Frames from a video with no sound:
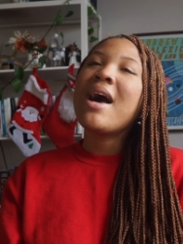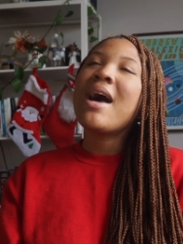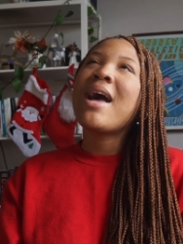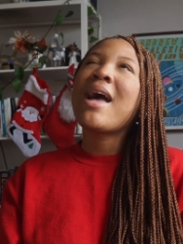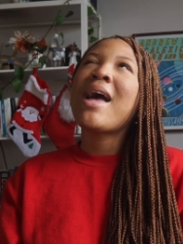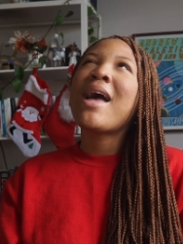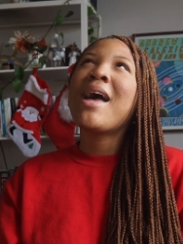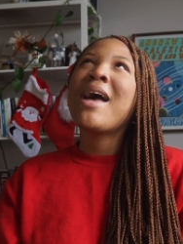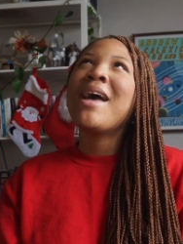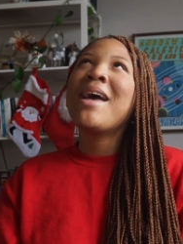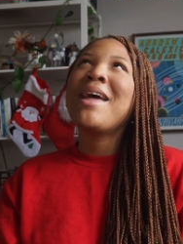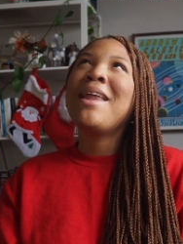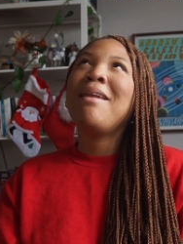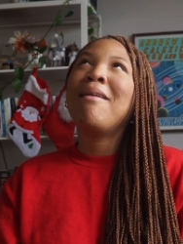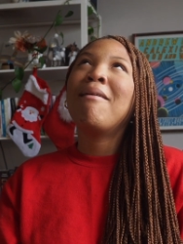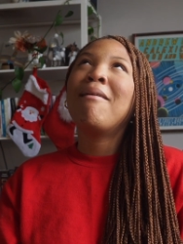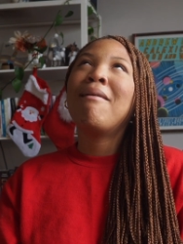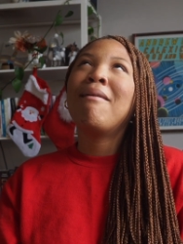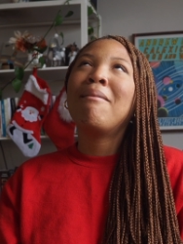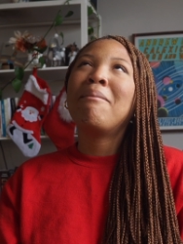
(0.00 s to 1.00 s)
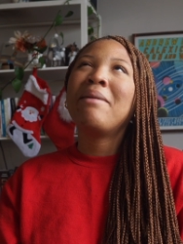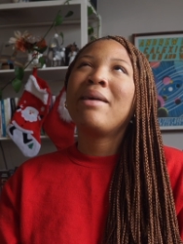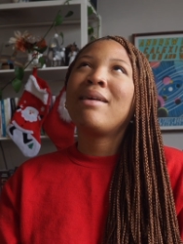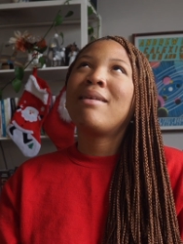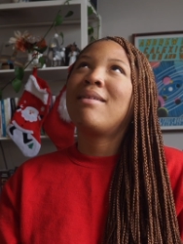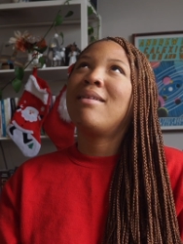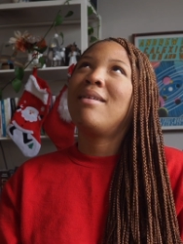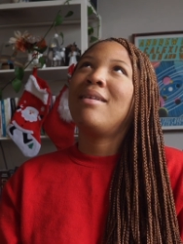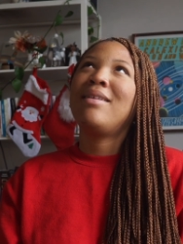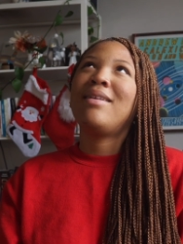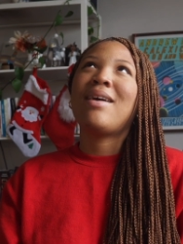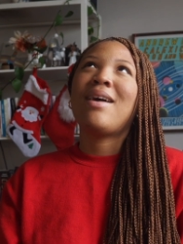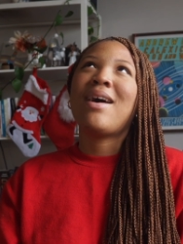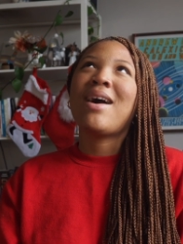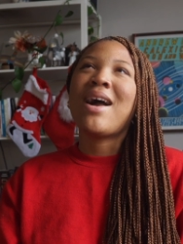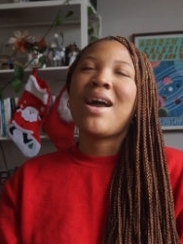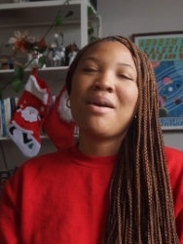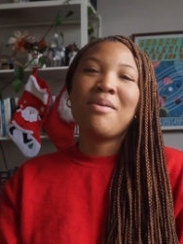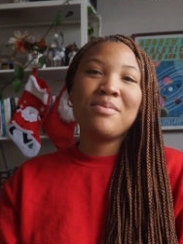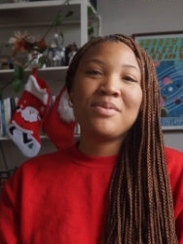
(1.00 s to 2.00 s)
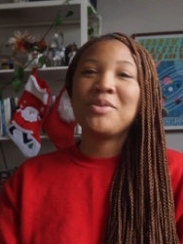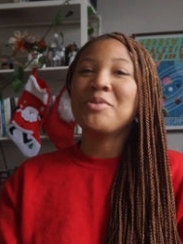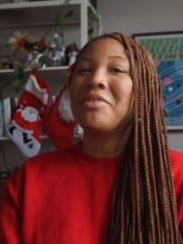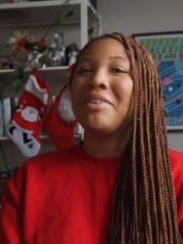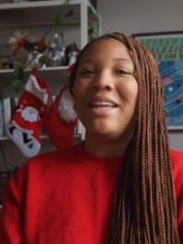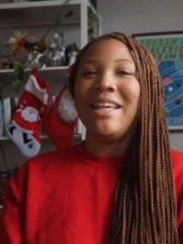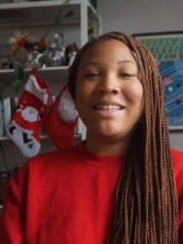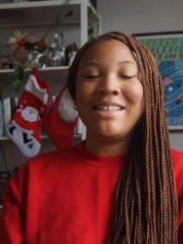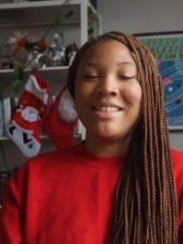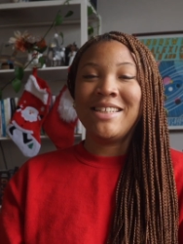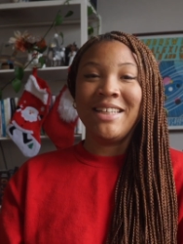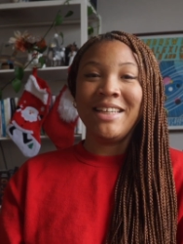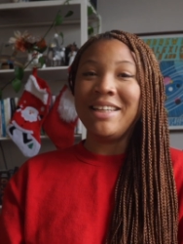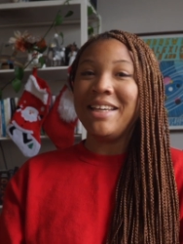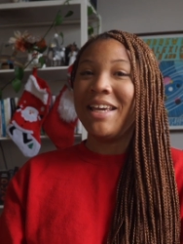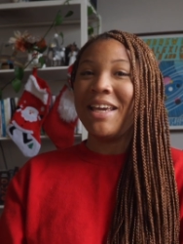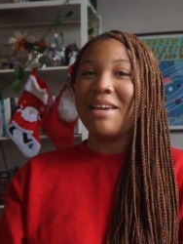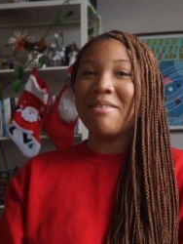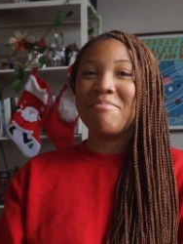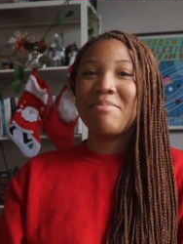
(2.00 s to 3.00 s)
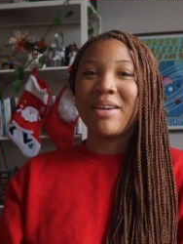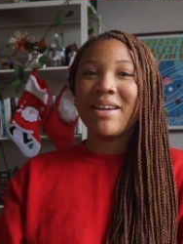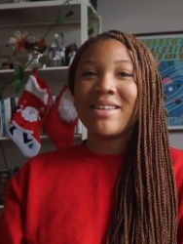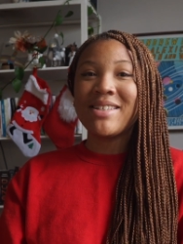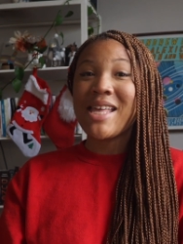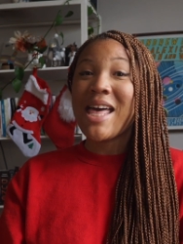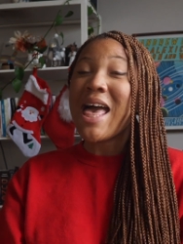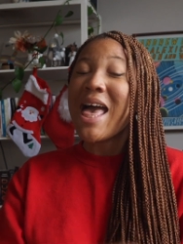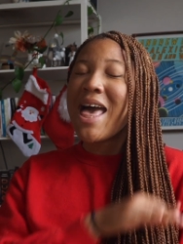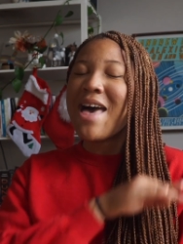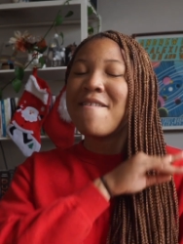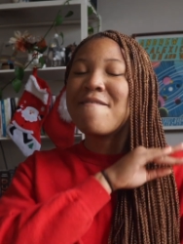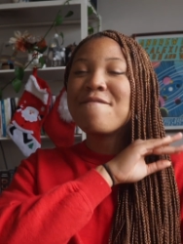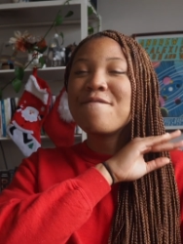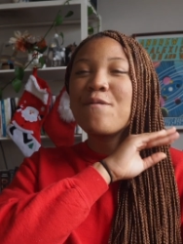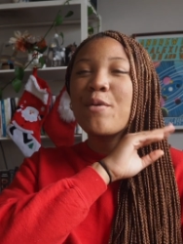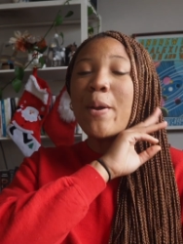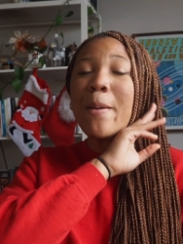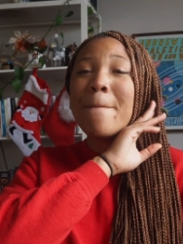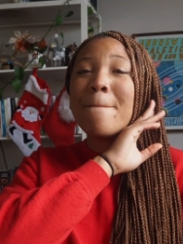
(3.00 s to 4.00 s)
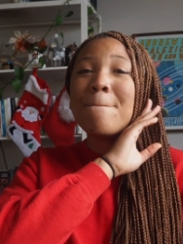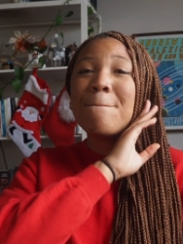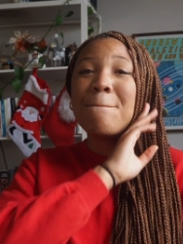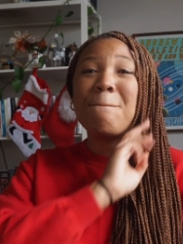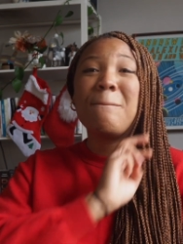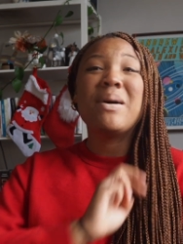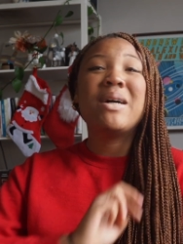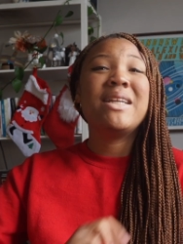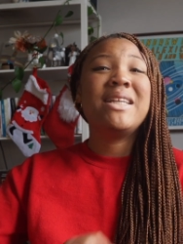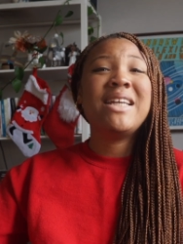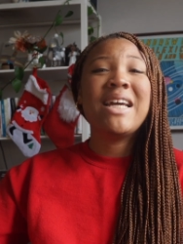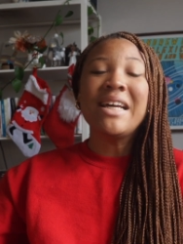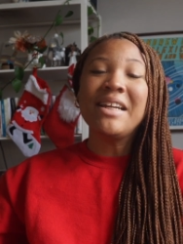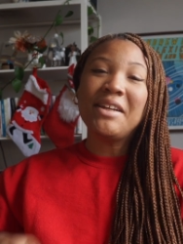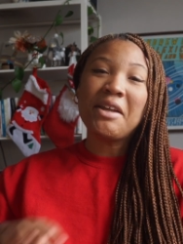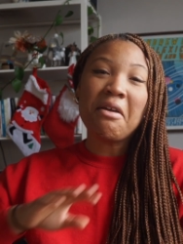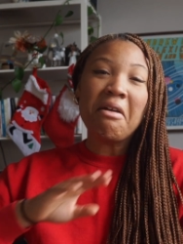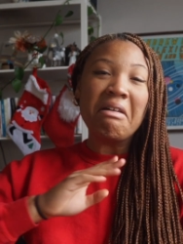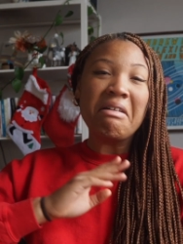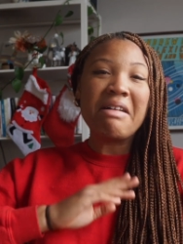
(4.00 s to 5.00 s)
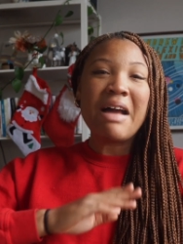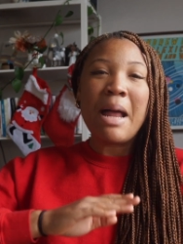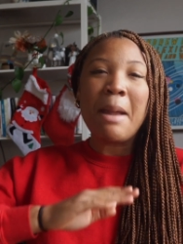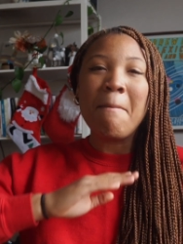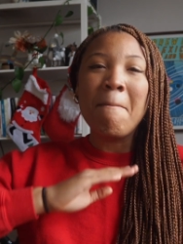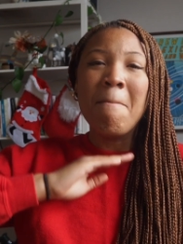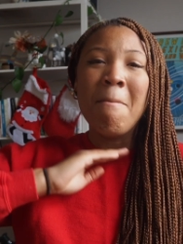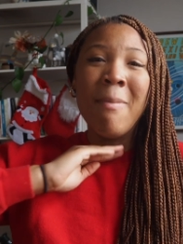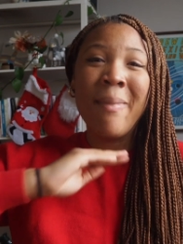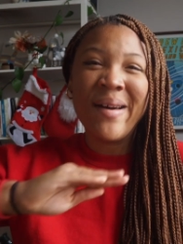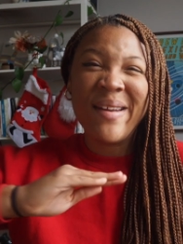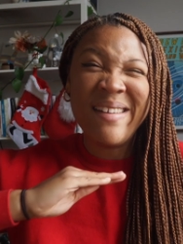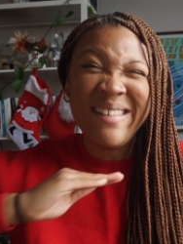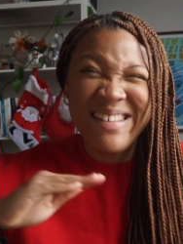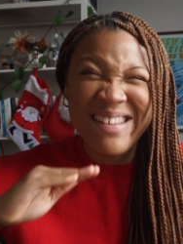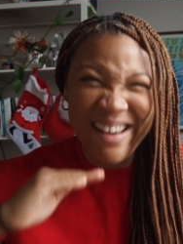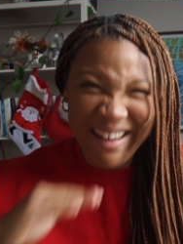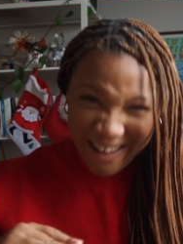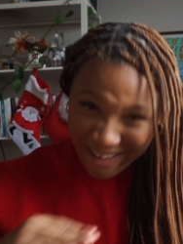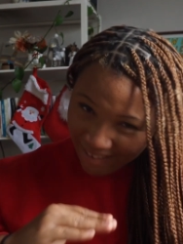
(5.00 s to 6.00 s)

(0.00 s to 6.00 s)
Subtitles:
And oh my god, I'm so late to the game because everybody on the grandmother